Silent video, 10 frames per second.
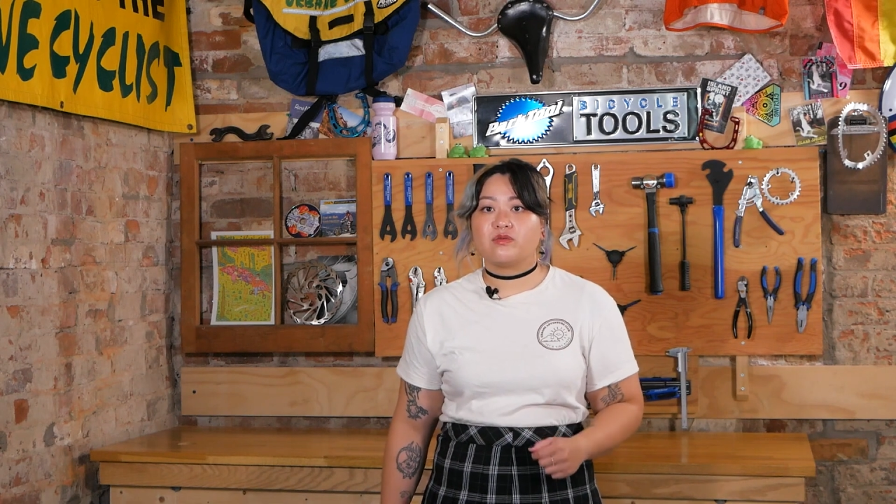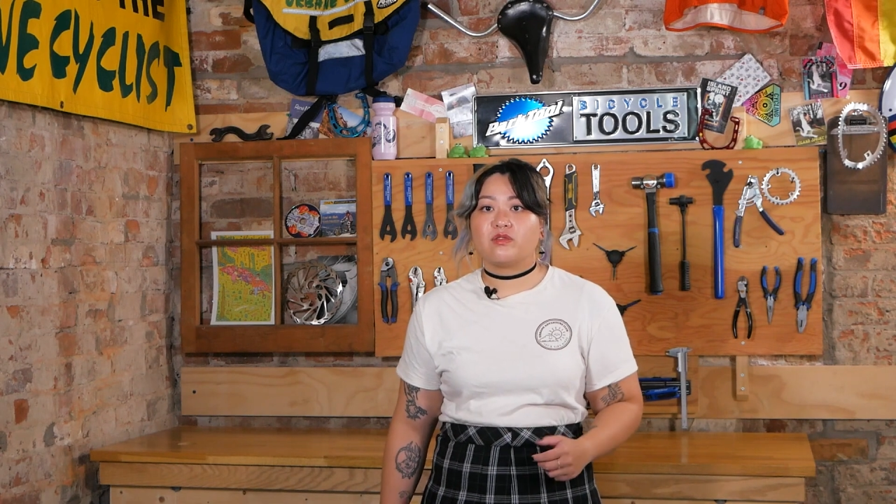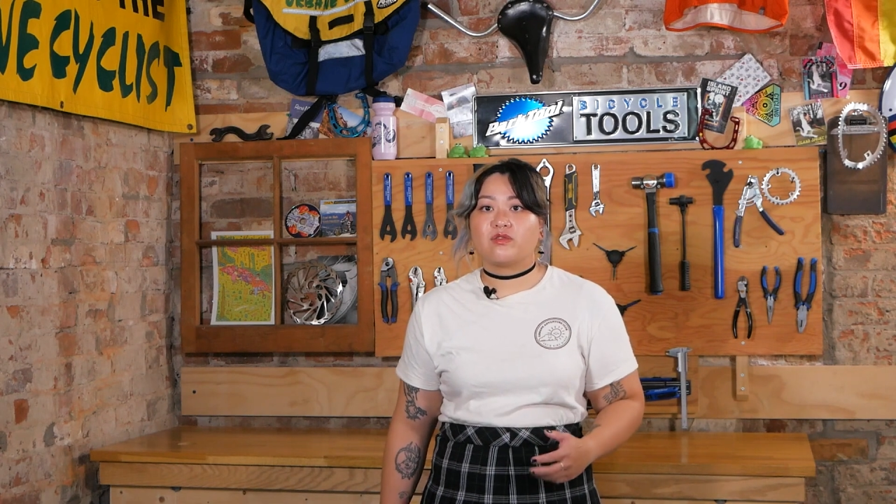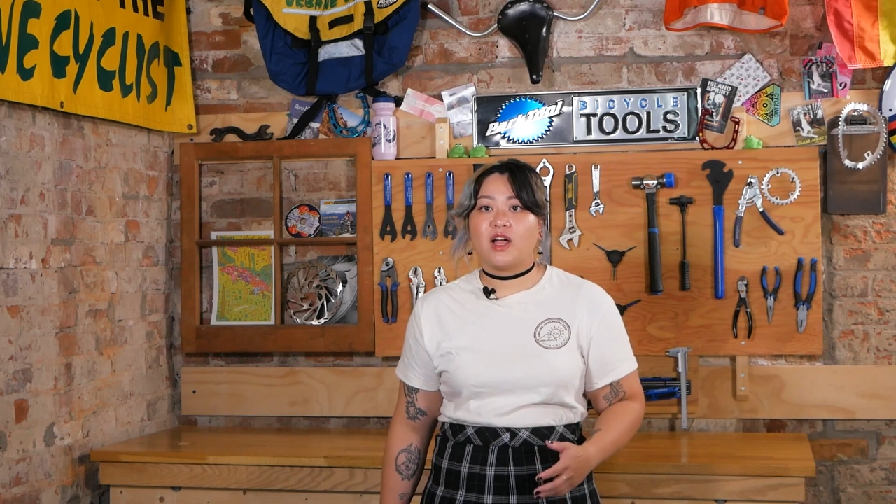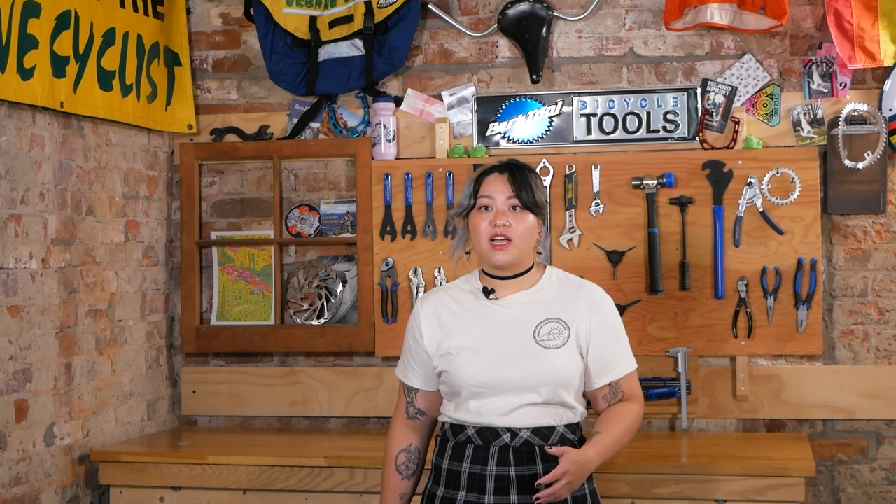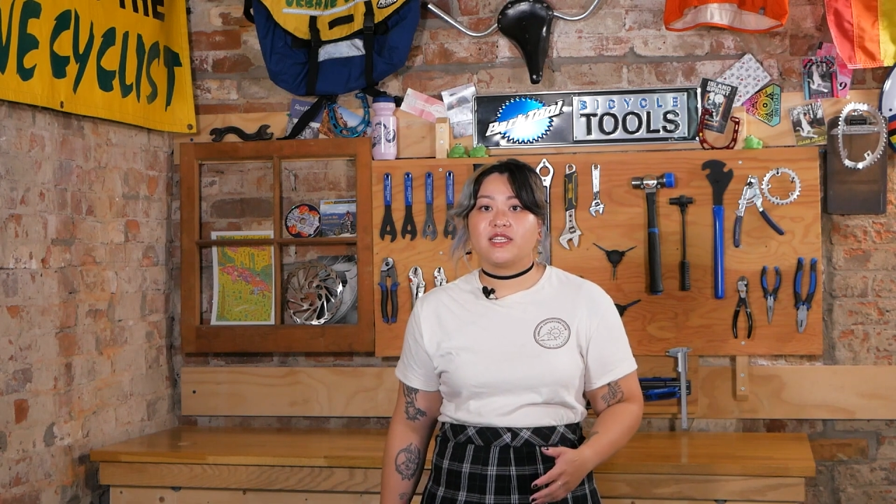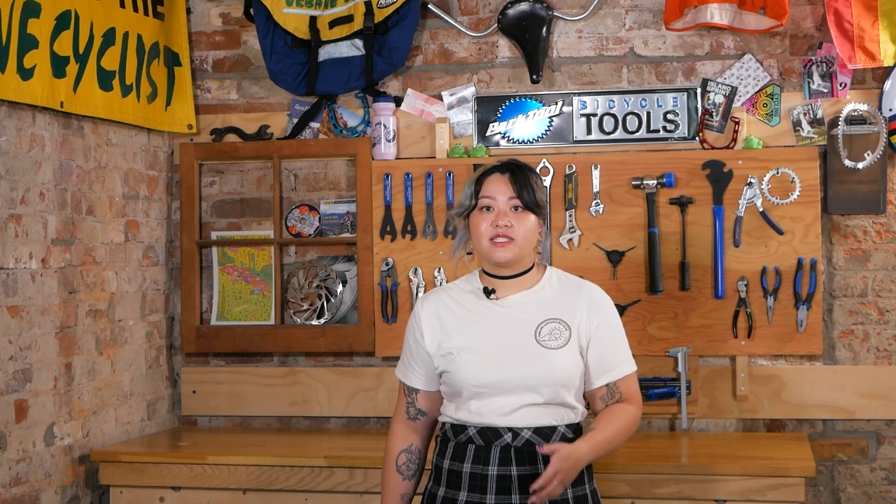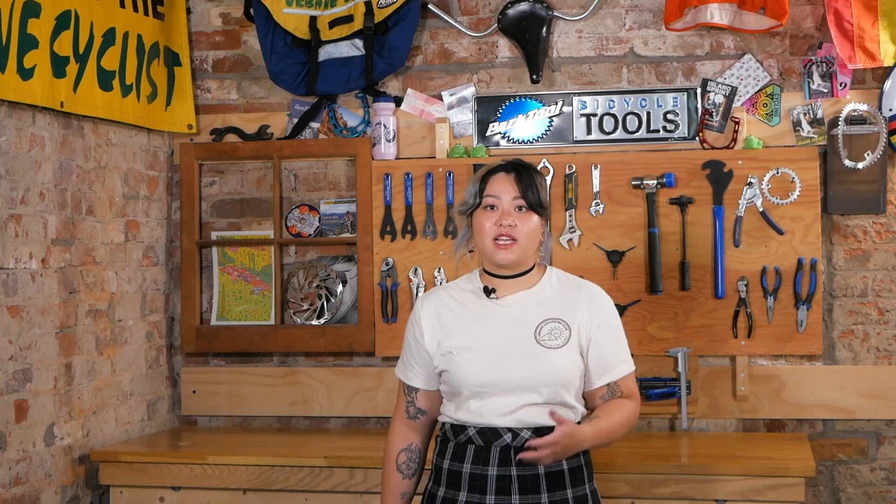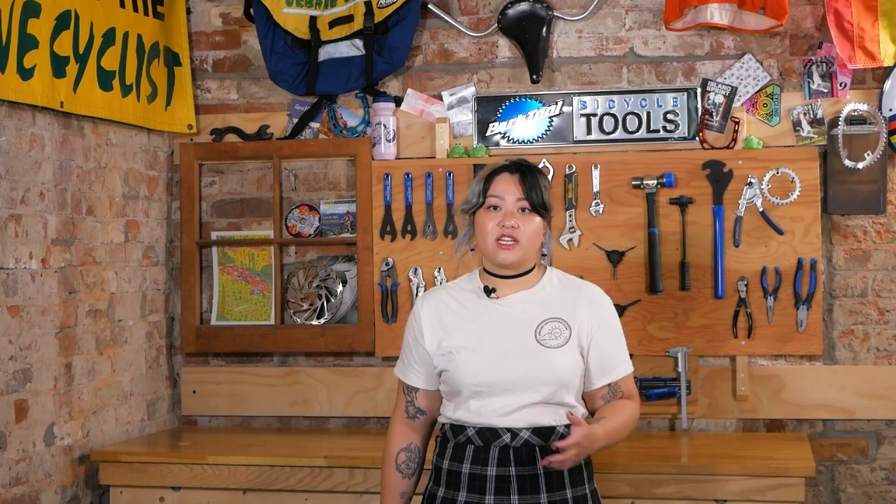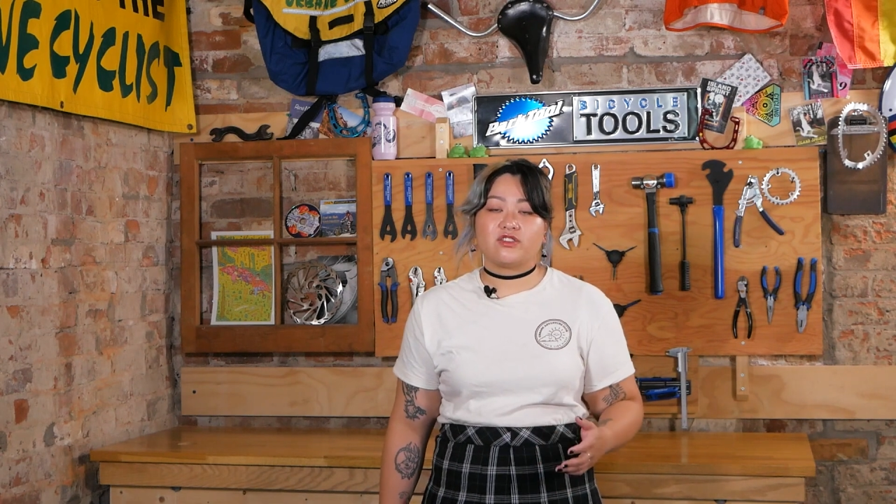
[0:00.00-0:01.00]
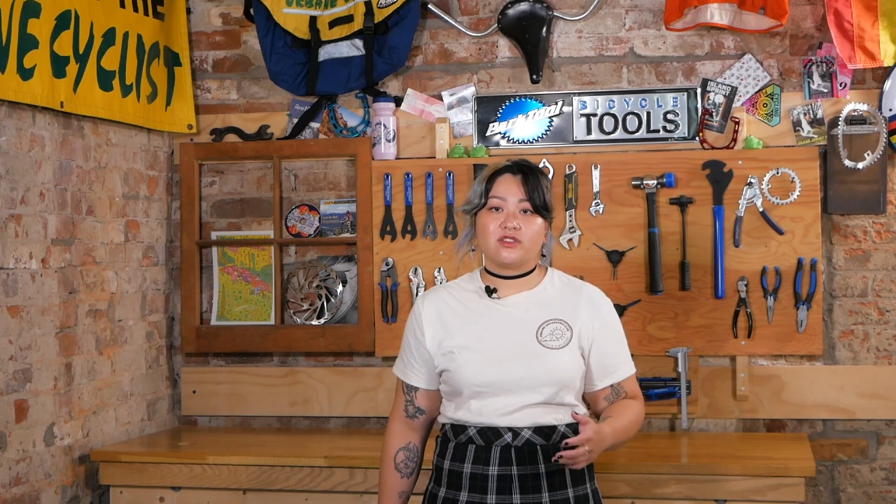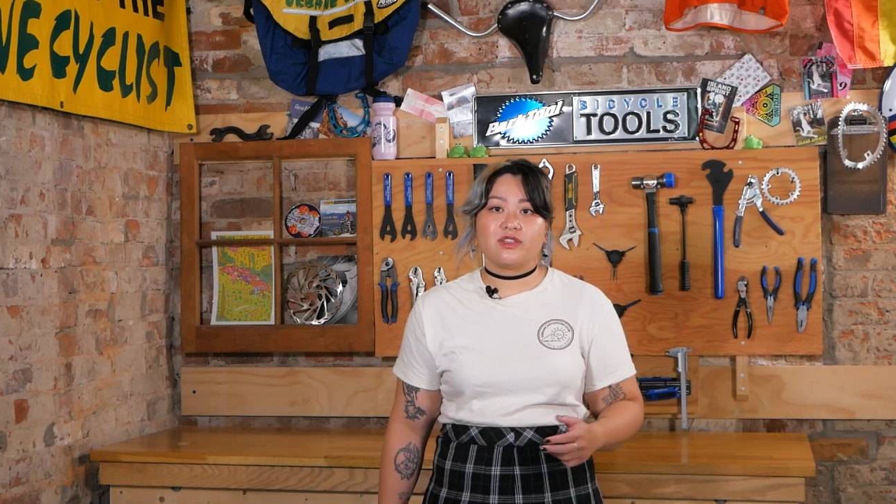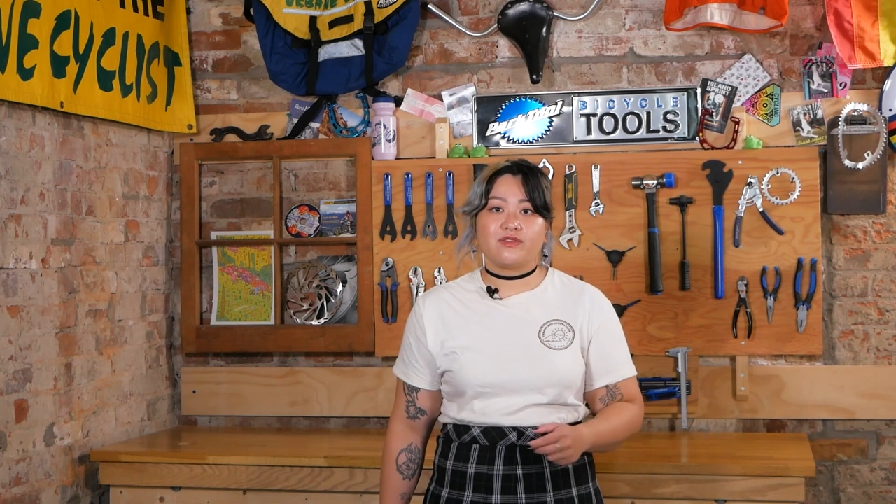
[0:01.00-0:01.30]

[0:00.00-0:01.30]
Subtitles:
will rise naturally